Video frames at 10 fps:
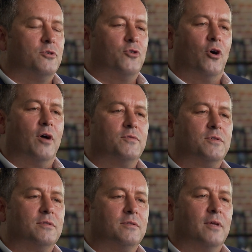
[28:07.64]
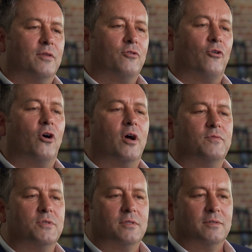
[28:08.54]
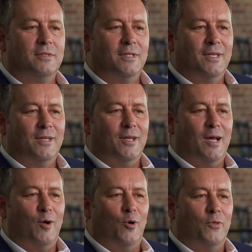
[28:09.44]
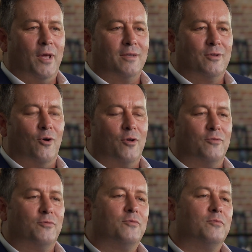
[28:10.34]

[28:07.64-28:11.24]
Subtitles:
strives and thrives on that kind of